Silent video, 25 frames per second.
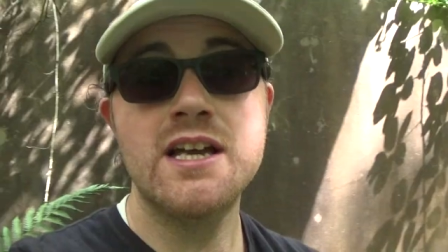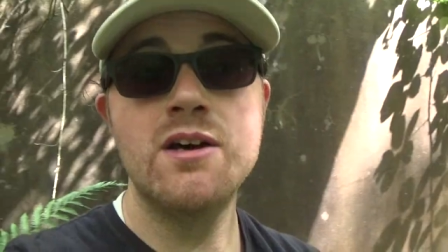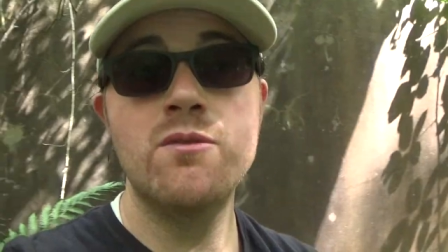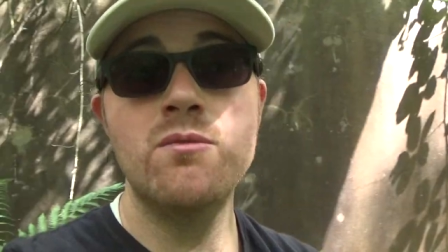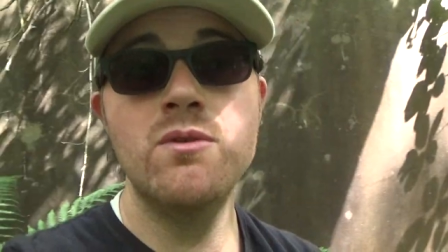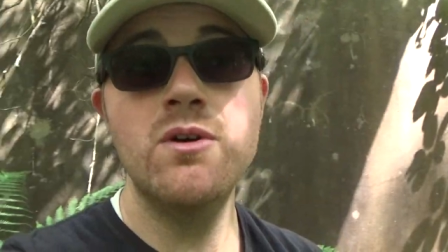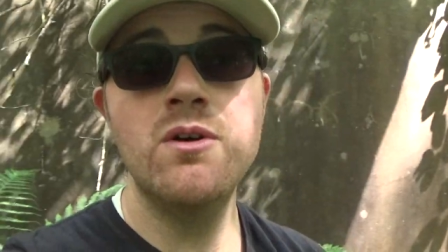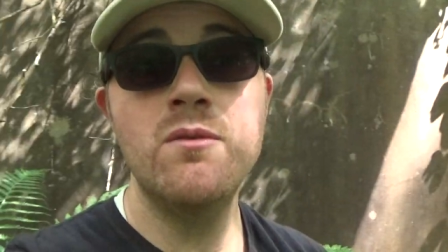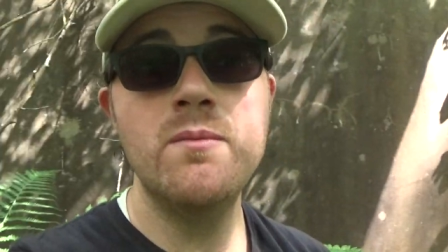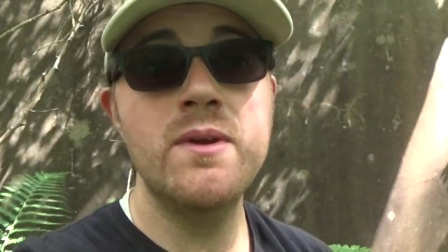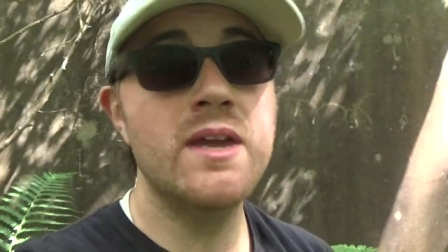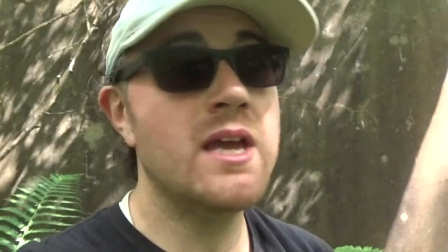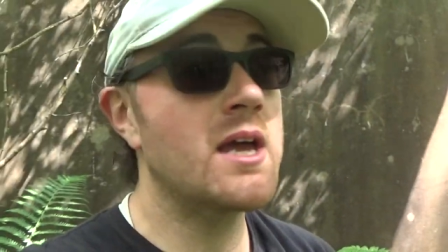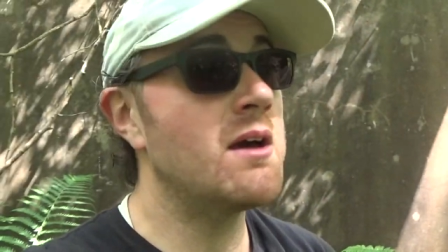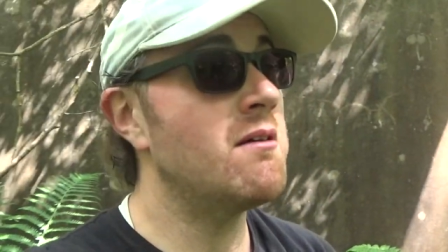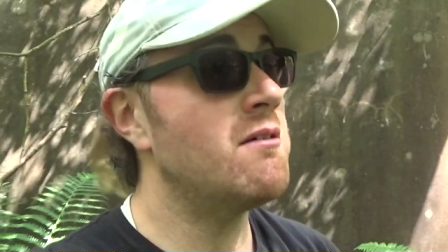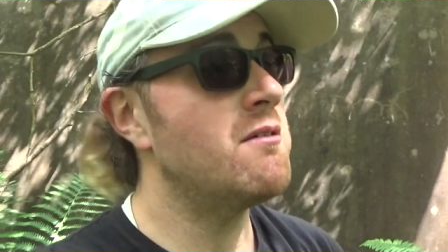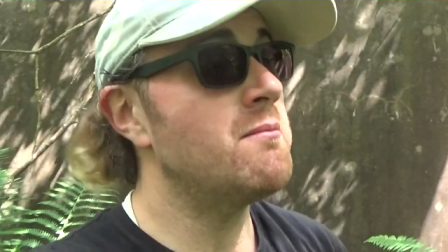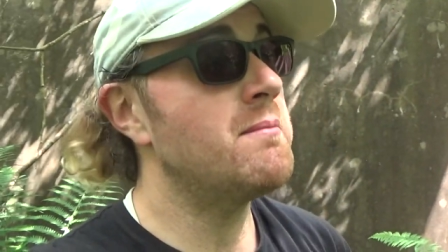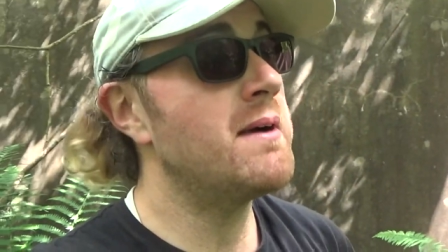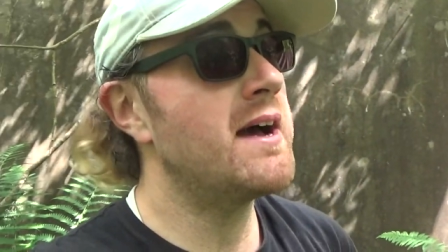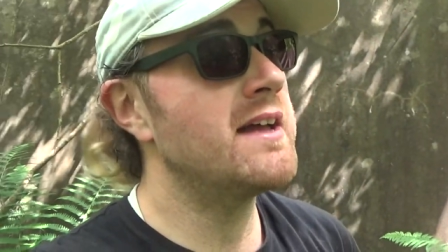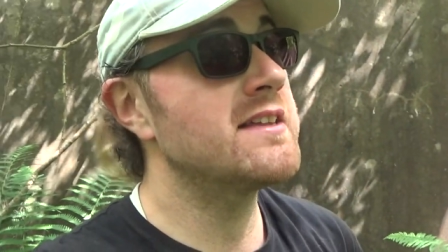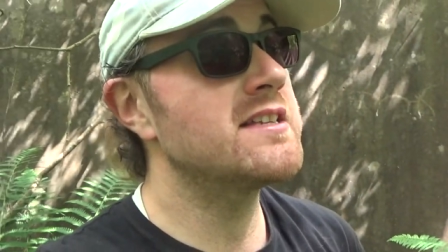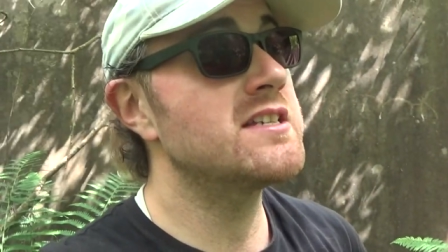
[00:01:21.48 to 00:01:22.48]
I will be coming
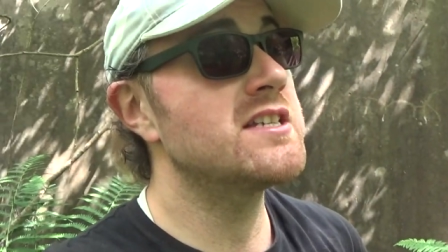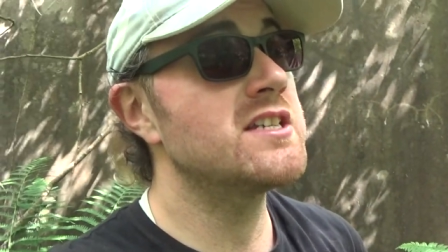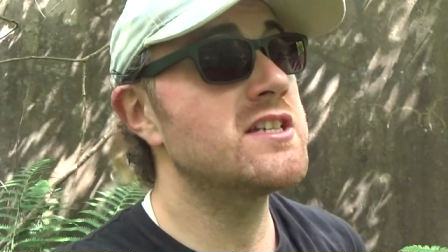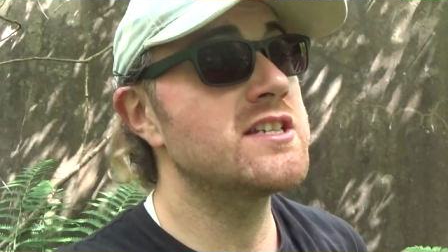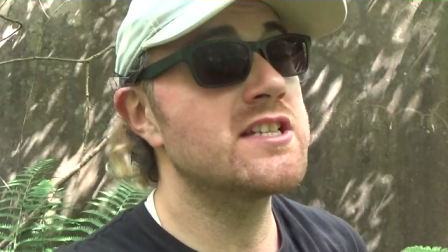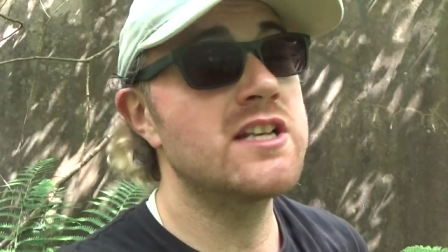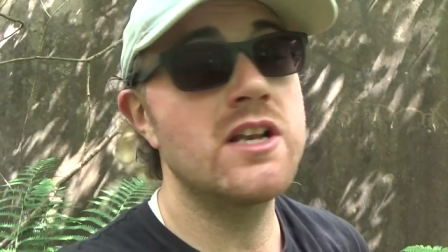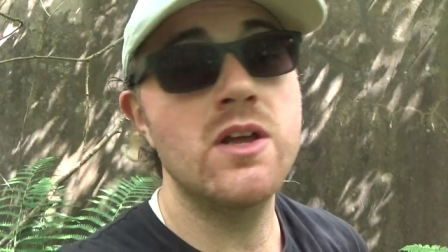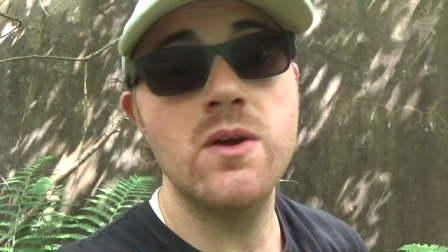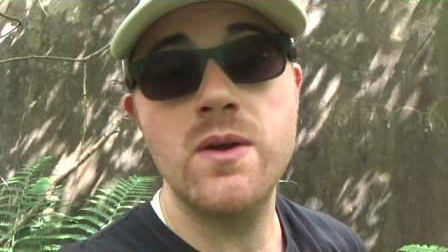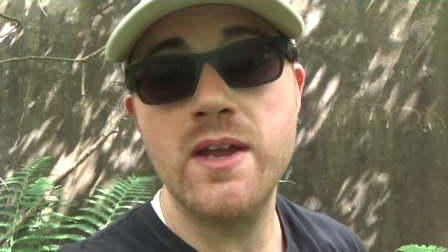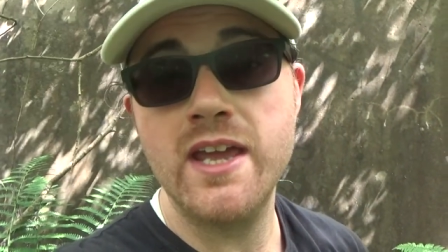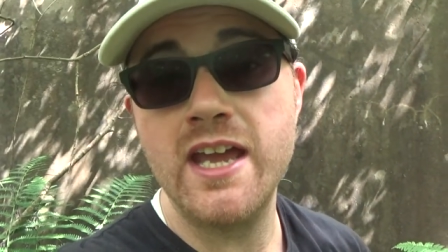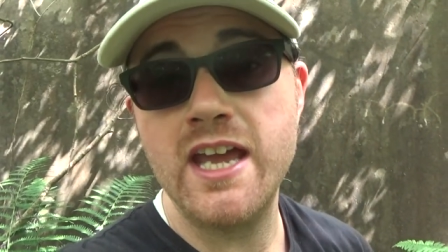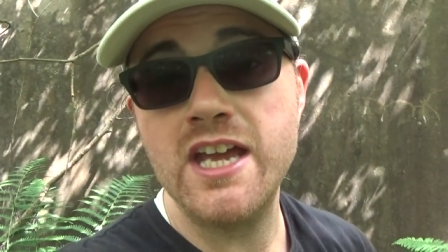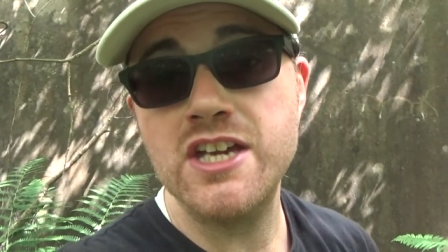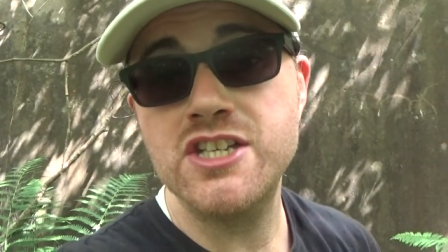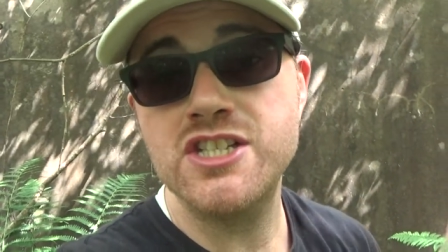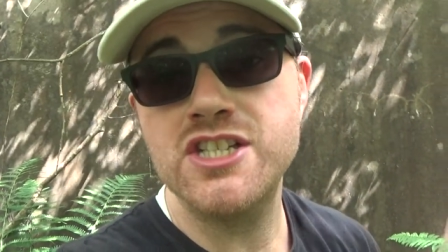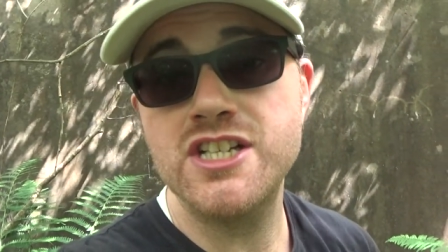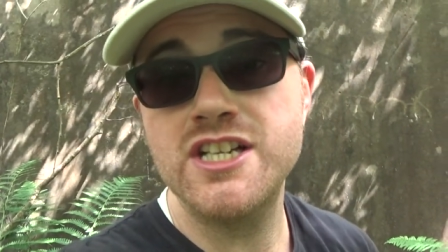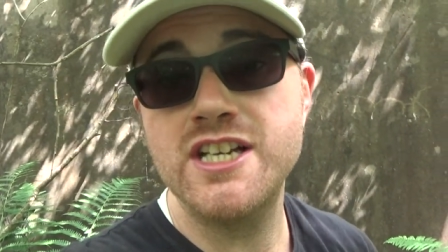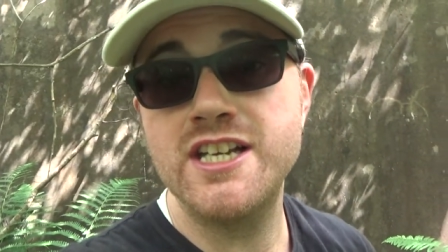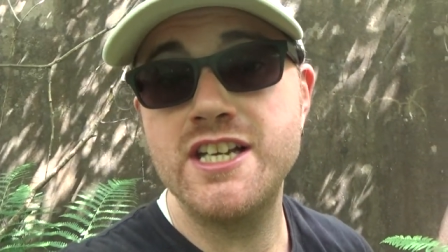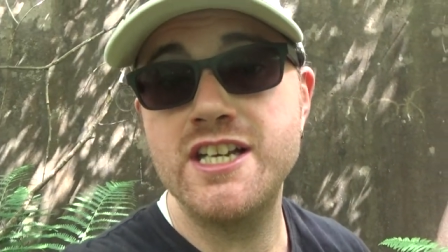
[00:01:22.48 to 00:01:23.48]
back to this
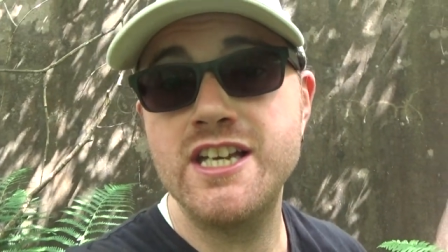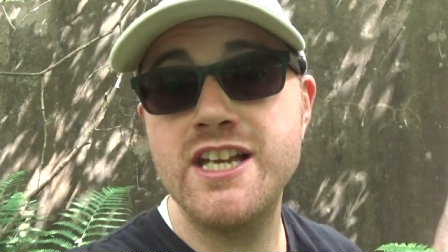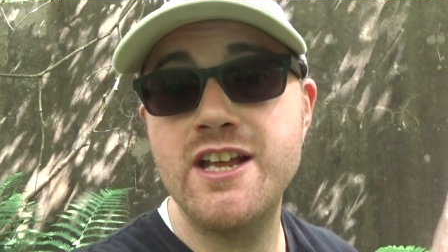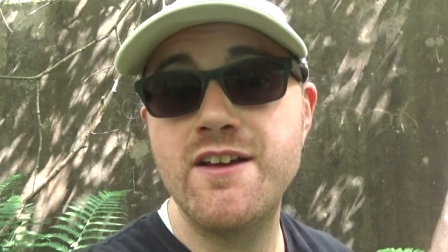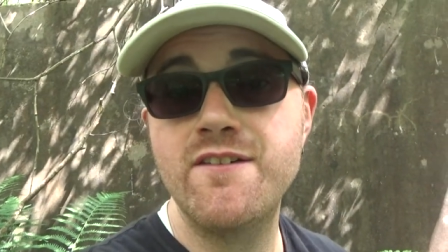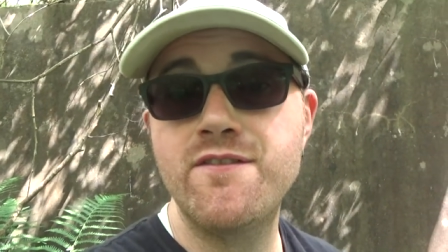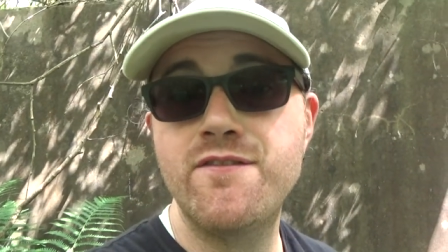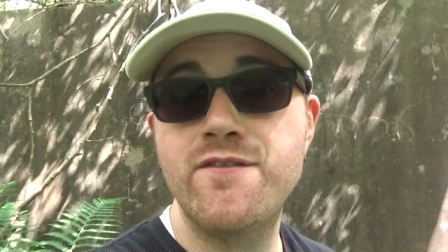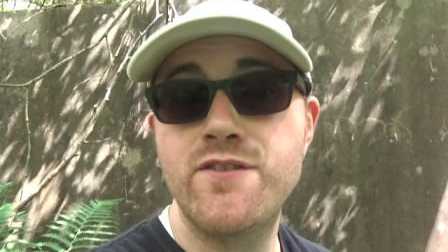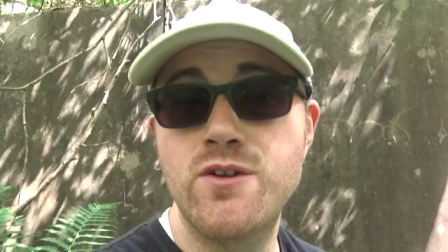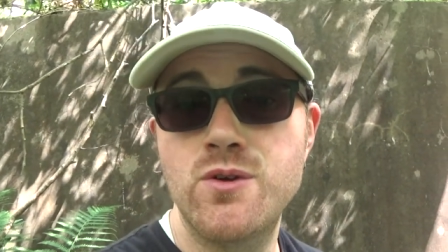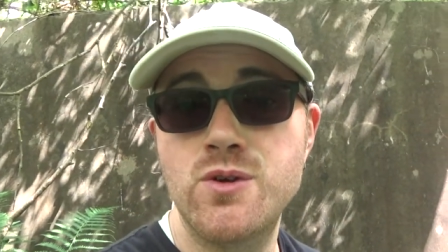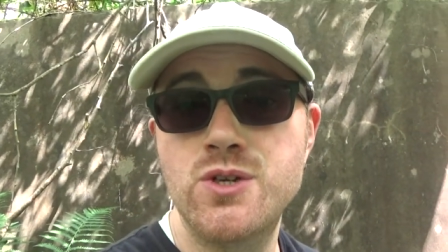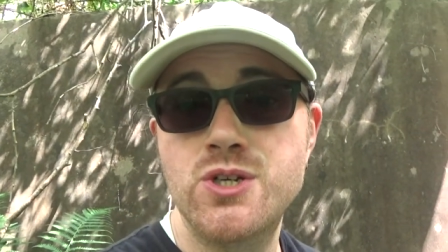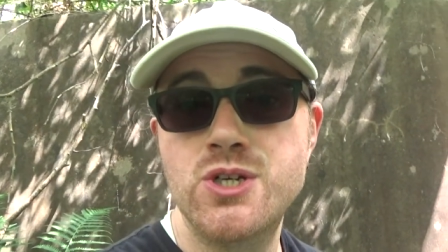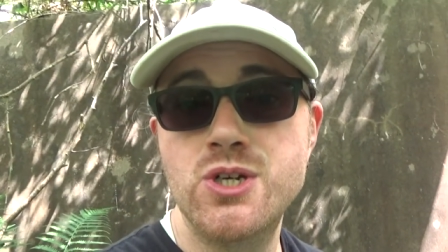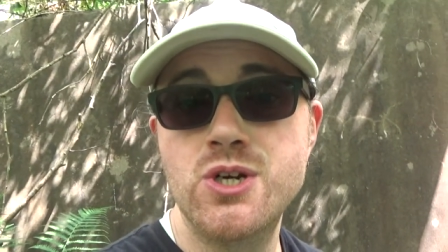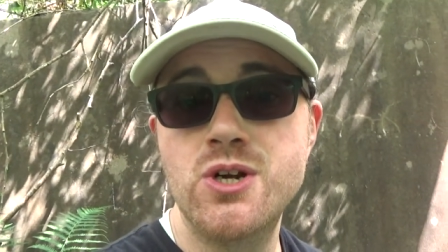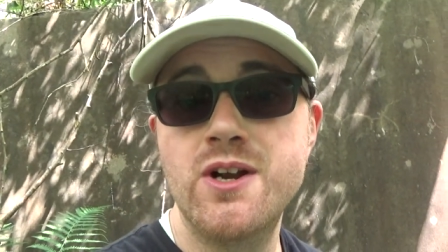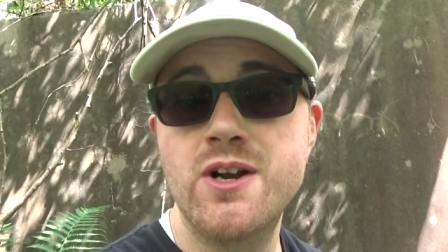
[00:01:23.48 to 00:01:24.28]
location in a future